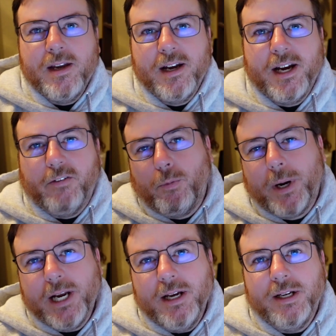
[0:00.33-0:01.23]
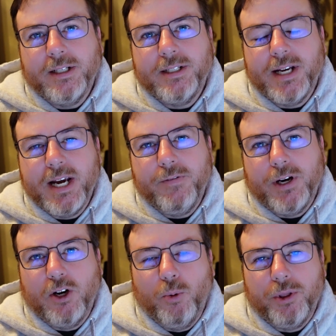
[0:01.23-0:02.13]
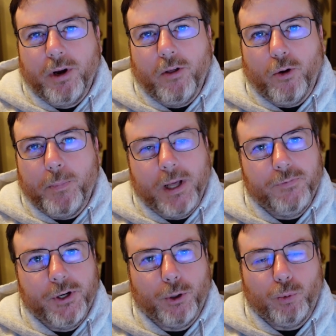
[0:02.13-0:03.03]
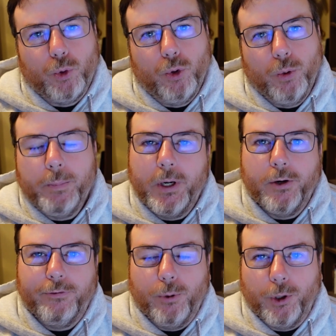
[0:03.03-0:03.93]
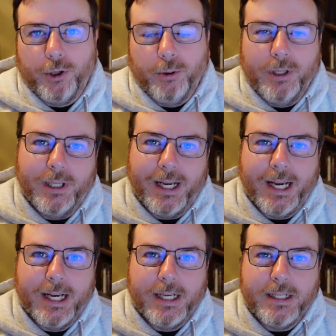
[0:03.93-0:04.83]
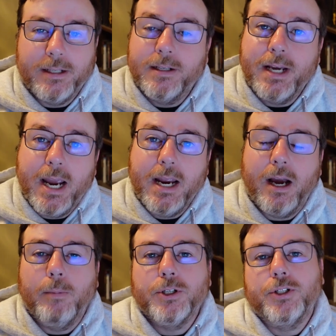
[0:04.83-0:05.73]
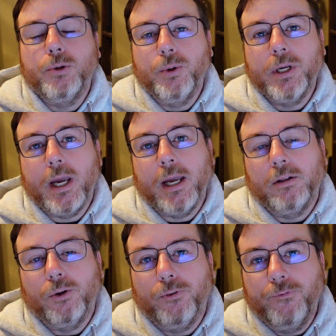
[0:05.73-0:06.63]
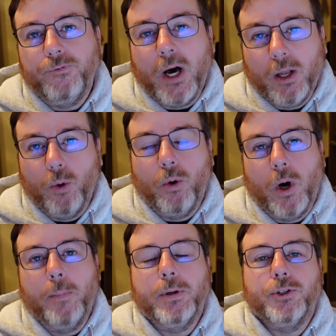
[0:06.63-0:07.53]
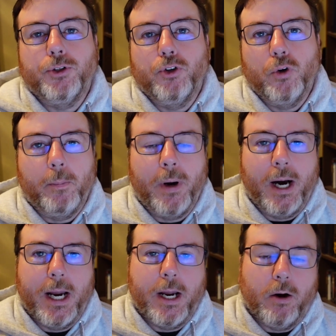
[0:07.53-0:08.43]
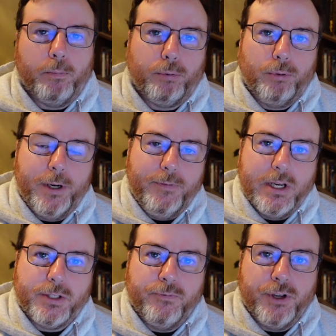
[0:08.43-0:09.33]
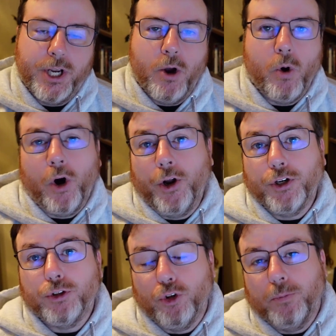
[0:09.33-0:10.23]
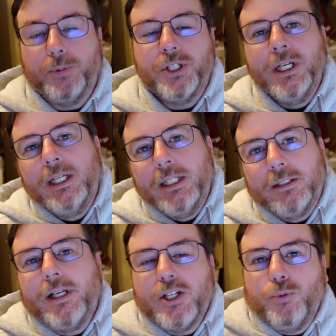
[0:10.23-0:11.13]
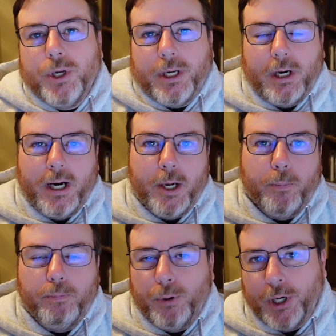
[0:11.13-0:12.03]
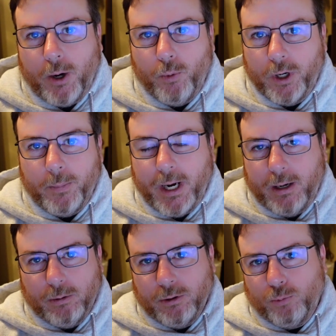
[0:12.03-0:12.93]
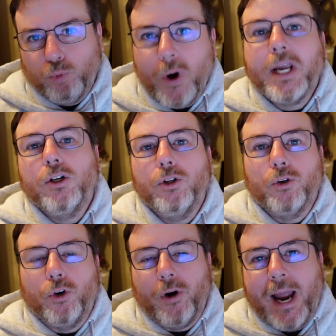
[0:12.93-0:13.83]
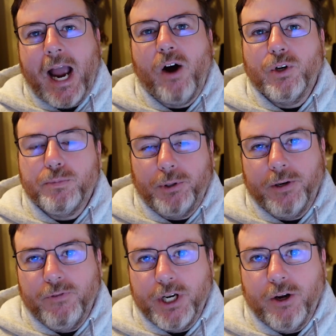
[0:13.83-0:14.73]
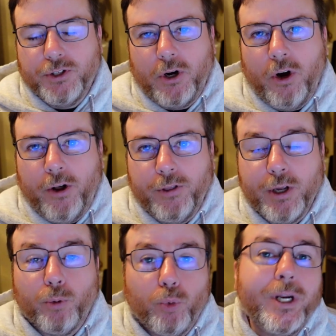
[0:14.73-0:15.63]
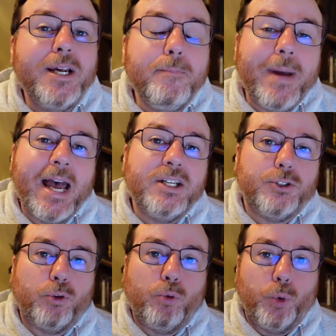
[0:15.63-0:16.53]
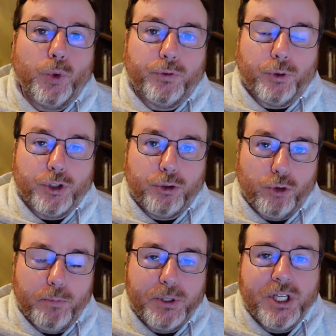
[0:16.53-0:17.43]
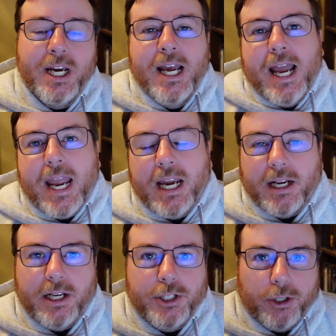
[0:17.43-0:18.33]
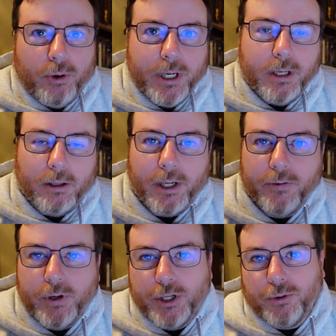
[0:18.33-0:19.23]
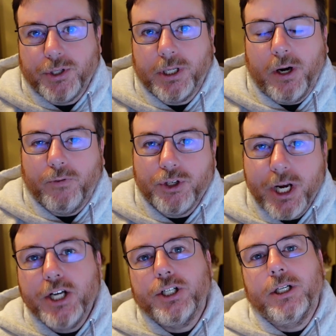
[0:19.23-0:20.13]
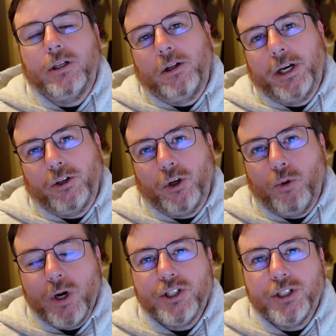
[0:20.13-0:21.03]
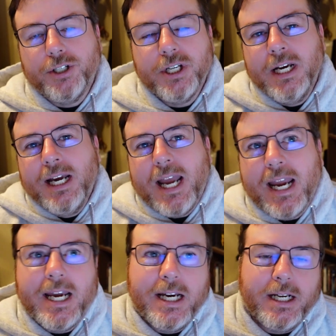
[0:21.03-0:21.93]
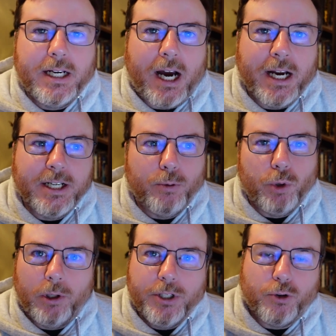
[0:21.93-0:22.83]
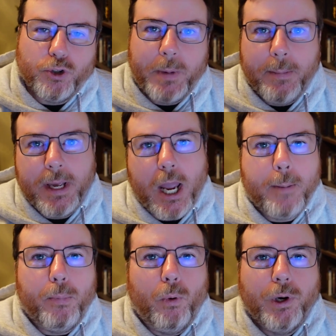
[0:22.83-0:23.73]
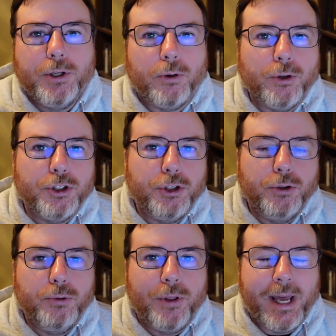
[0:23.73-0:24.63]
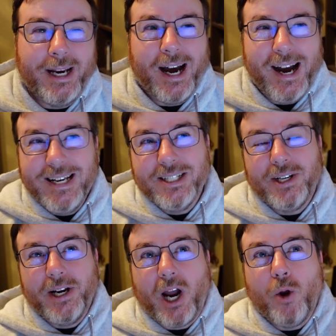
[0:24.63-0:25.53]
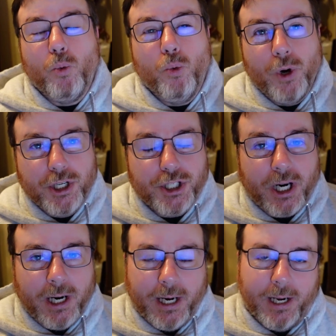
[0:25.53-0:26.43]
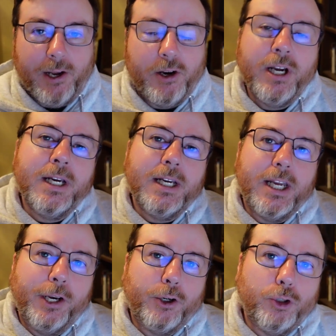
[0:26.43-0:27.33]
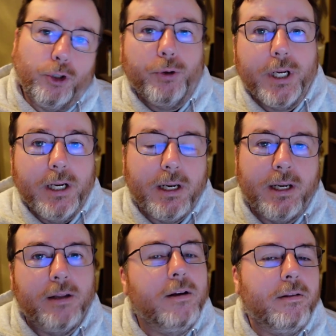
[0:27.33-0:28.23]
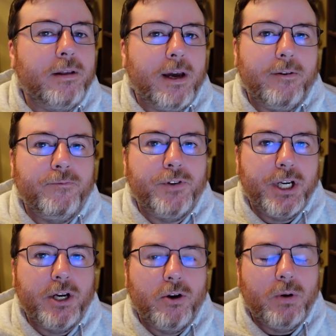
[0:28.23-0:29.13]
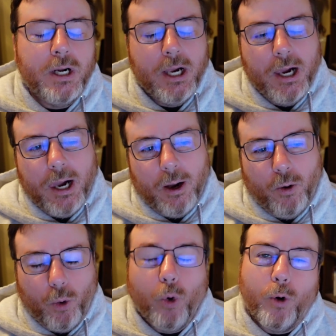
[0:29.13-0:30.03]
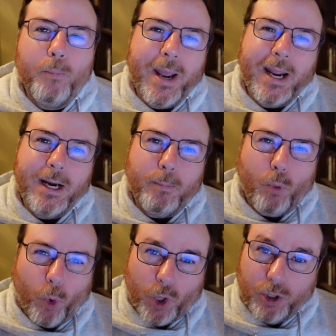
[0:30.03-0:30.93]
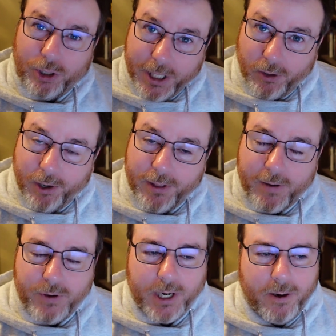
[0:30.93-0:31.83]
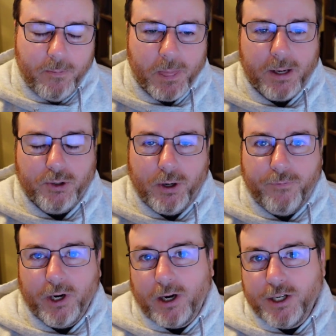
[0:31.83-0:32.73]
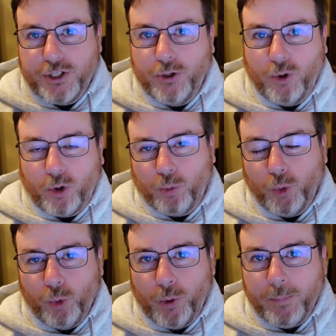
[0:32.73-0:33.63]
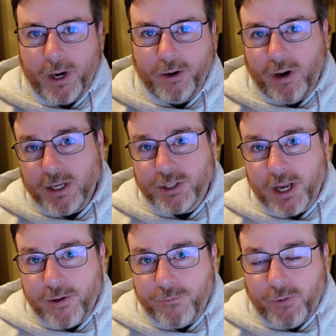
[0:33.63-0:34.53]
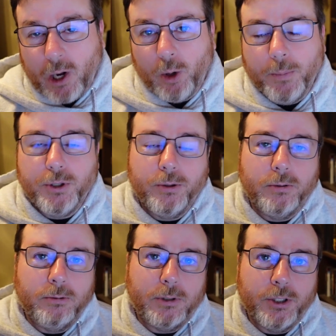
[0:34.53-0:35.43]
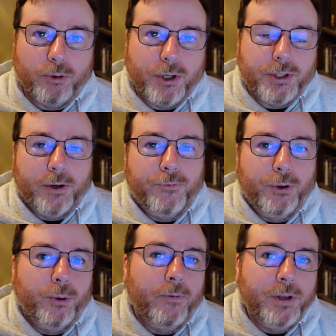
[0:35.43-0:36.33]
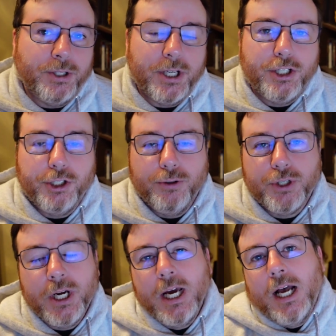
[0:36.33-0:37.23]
Hey everybody, Dave here with another Pathfinder rule reminder for you. And today I'm just doing a little follow-up to my previous video on troops. Last week I put out one of my regular how is played videos on the remastered rules for troops, and it generated a lot of interesting conversation and a lot of good questions. And I did realize there was maybe a point or two that in hindsight I wish I had included in that video or made more clear in that video. So I figured I'd just do a rule reminder as a follow-up to address a few of these issues.